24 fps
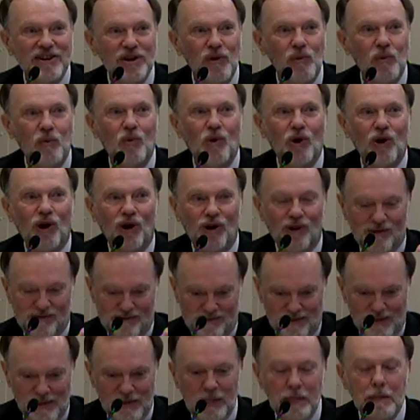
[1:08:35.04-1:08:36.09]

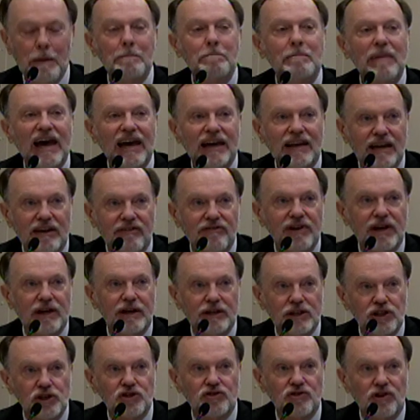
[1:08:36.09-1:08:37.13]
made a
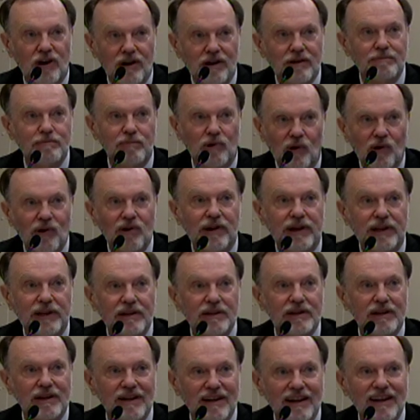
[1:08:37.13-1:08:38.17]
very strong
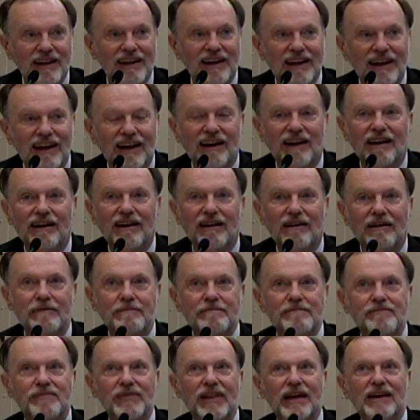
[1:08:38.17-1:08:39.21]
point,
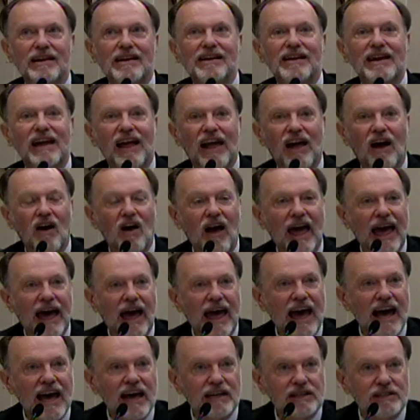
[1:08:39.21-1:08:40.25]

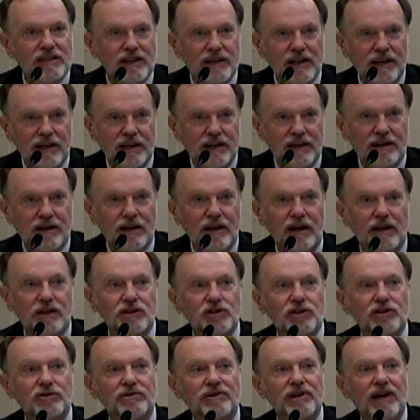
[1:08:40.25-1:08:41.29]
as in
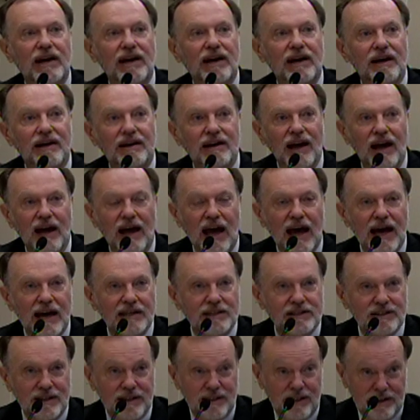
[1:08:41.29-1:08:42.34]
Sudan,
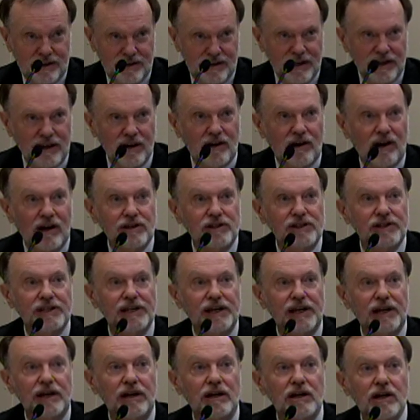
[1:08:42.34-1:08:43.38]
as in the
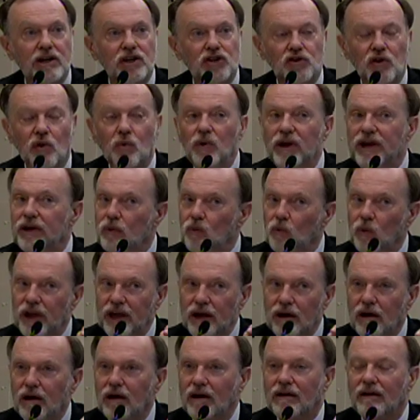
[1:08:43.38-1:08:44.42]
DRC.
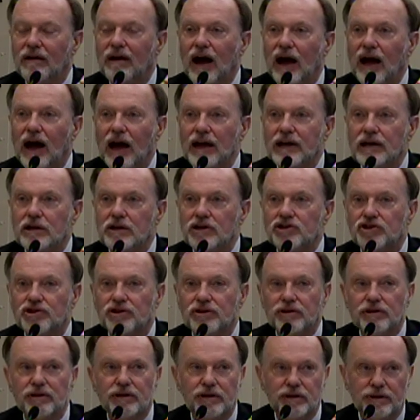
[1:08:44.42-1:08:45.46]
So I can
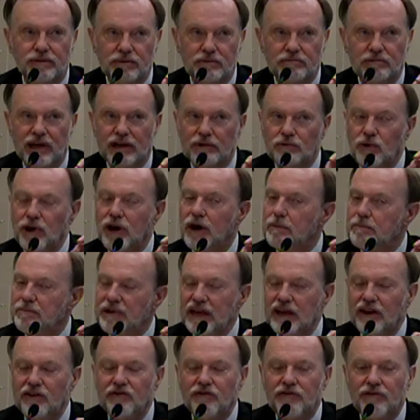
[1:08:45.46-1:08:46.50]
assure you, we are
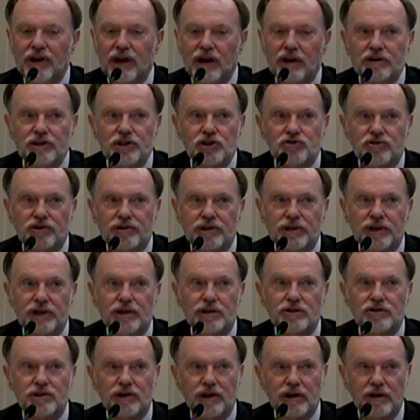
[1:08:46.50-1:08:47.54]
being very
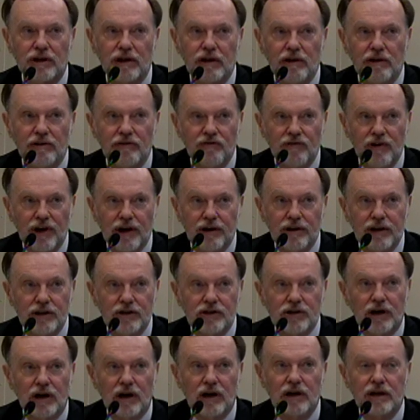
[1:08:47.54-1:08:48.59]
strategic, very
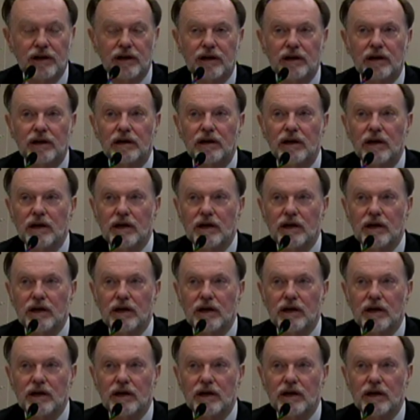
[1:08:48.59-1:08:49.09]
targeted,